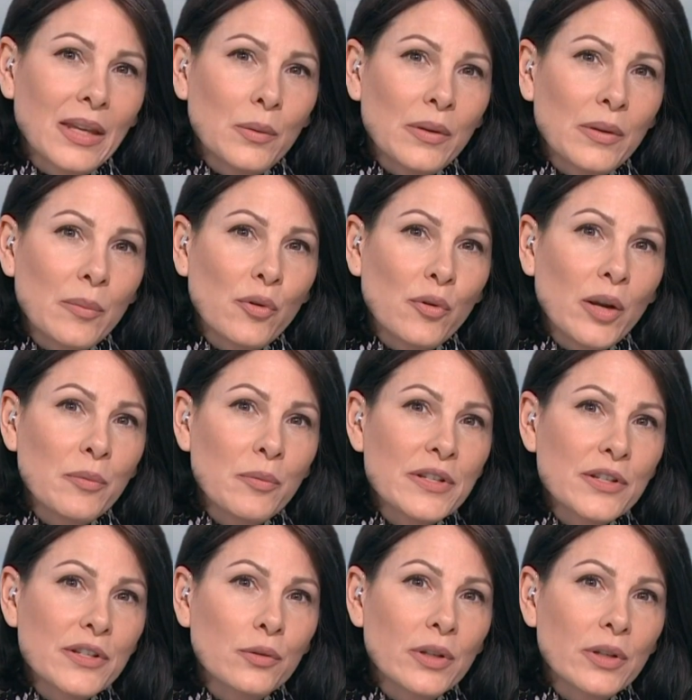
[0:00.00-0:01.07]
Well, that primary
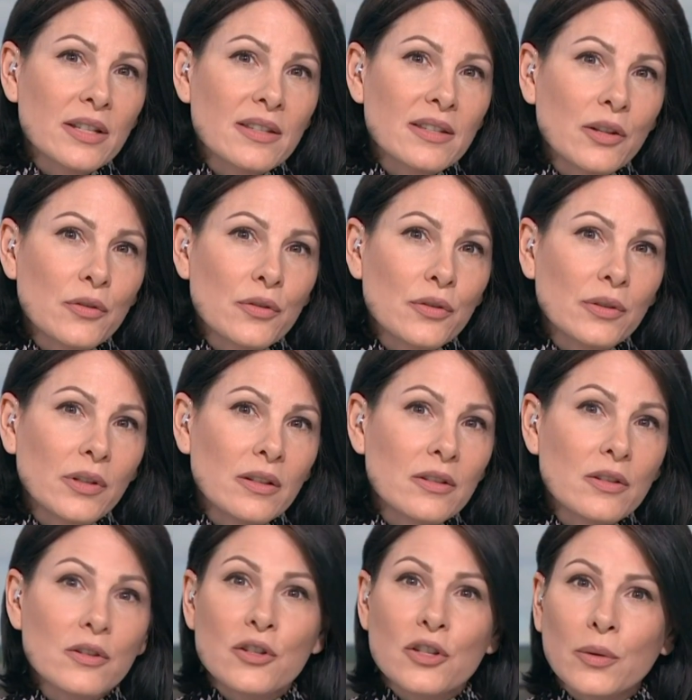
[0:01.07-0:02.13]
school in central
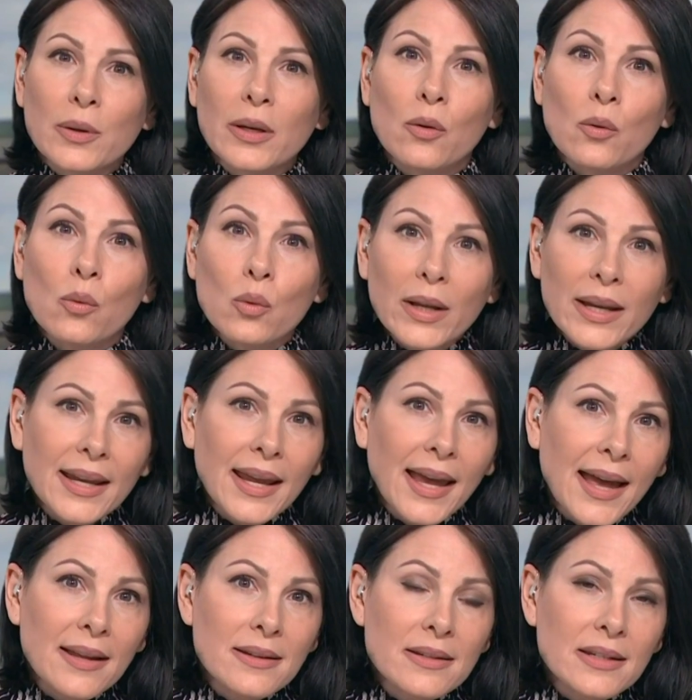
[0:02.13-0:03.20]
London doing all it
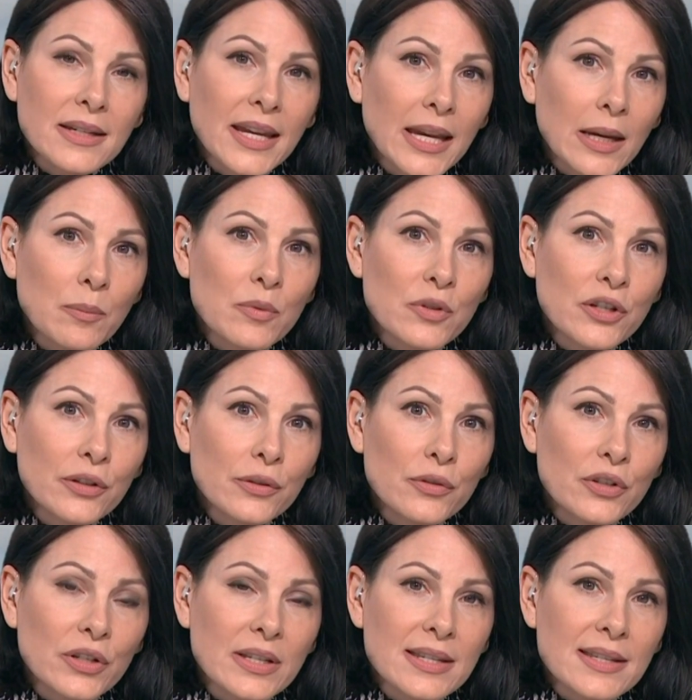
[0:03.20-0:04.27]
can to keep
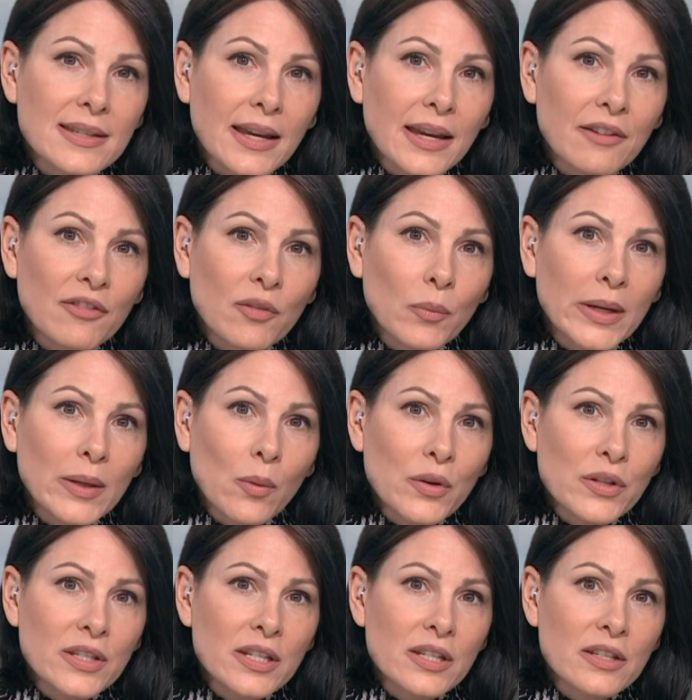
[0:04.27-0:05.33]
children safe. And we
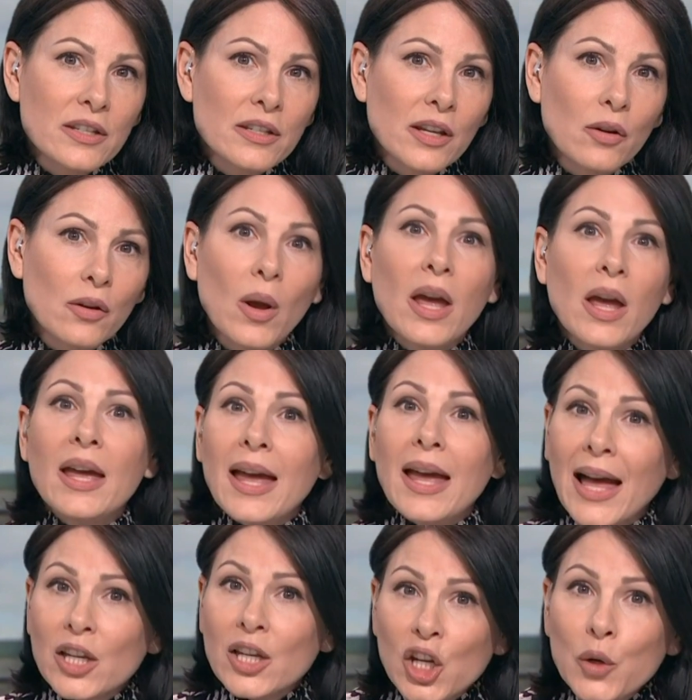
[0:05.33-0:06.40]
wanted to know
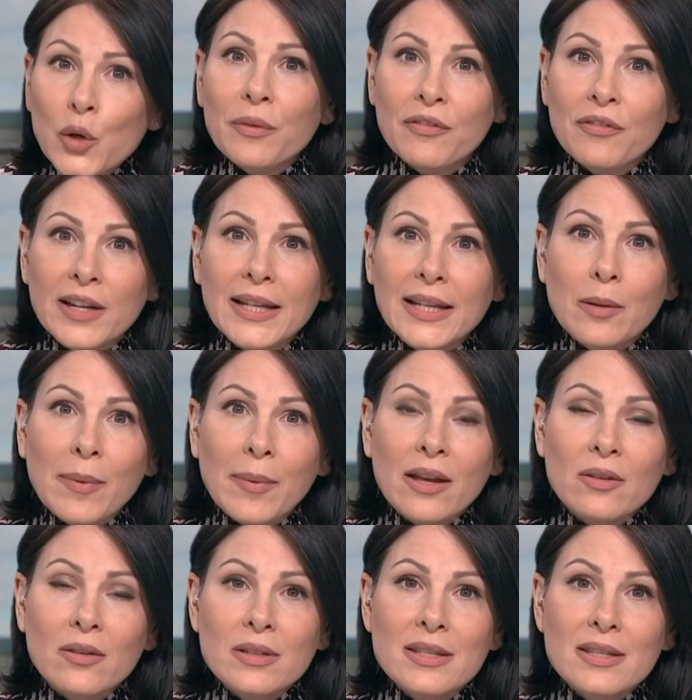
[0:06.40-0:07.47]
how you were feeling
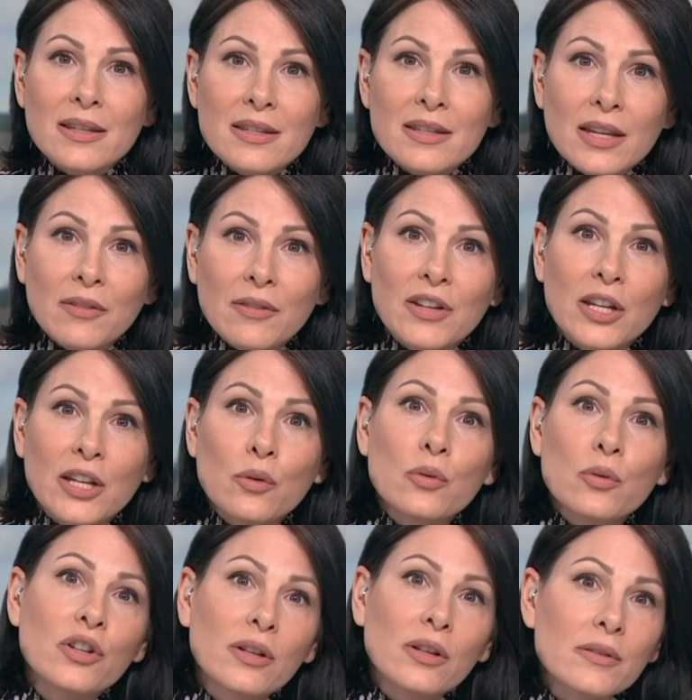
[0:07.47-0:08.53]
about uh, the safety in your
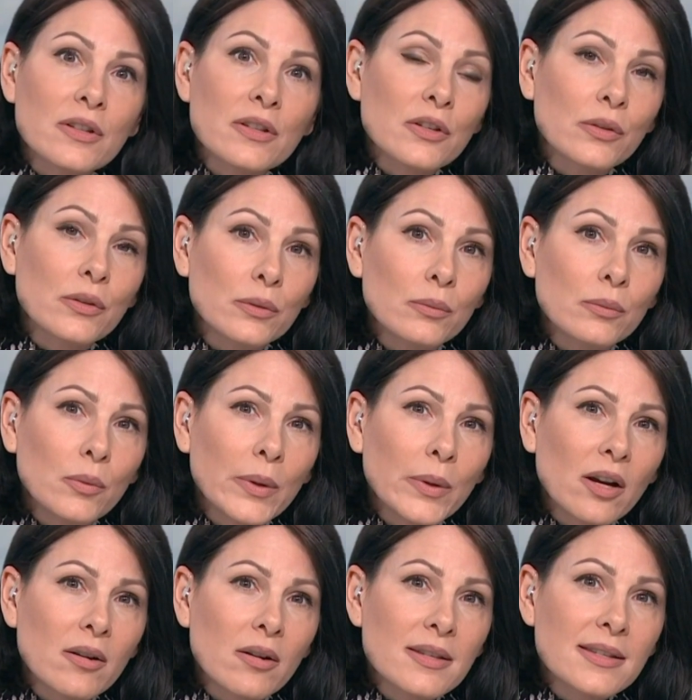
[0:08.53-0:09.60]
child's school. Well, we
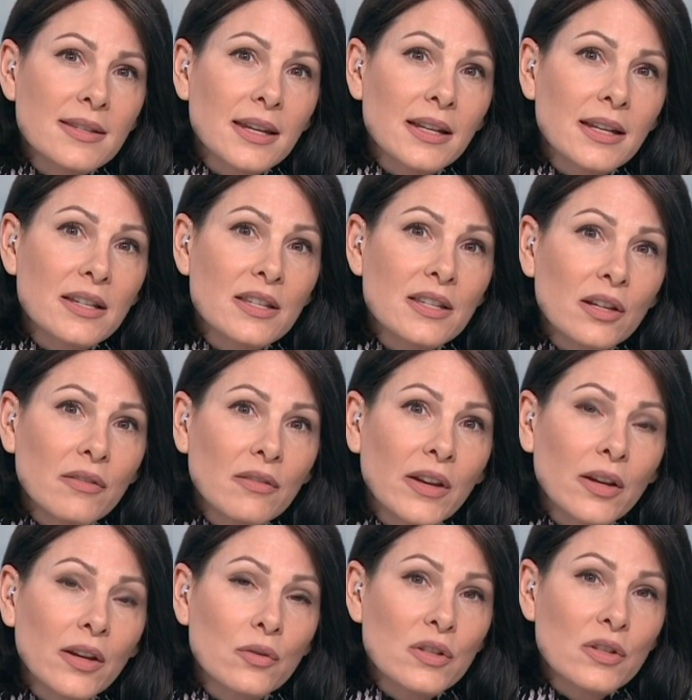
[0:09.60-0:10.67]
asked in a
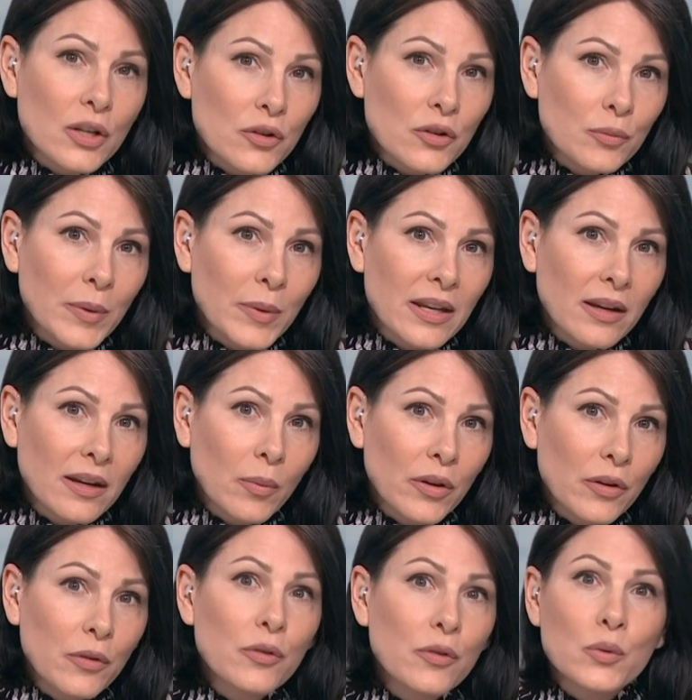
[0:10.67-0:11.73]
survey on social media whether
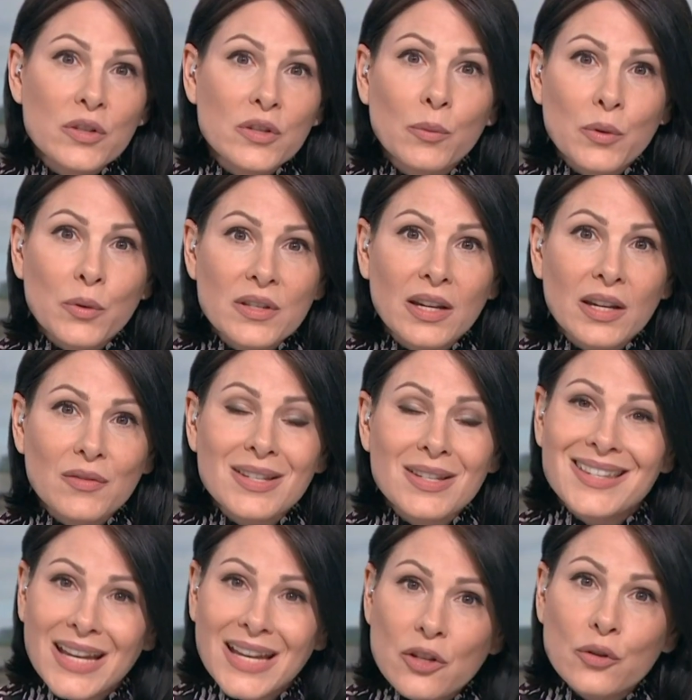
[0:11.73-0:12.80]
you thought it was safe to
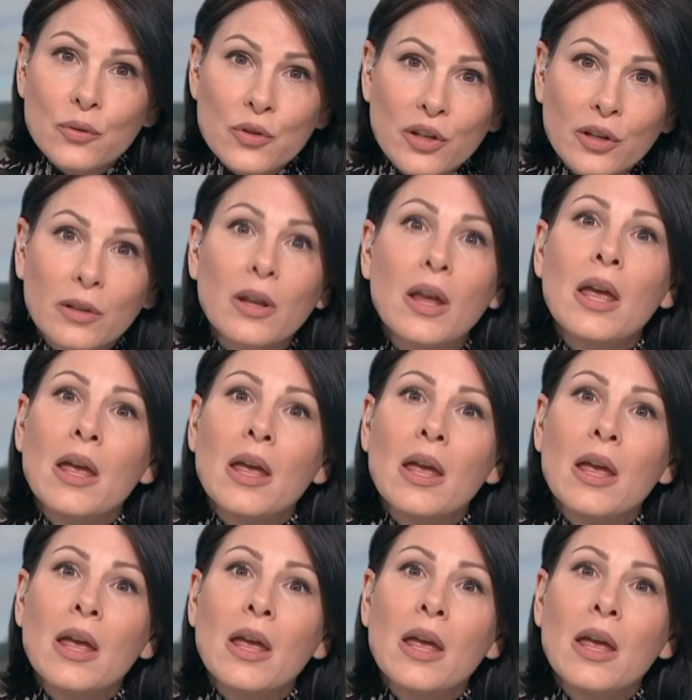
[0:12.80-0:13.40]
send your child.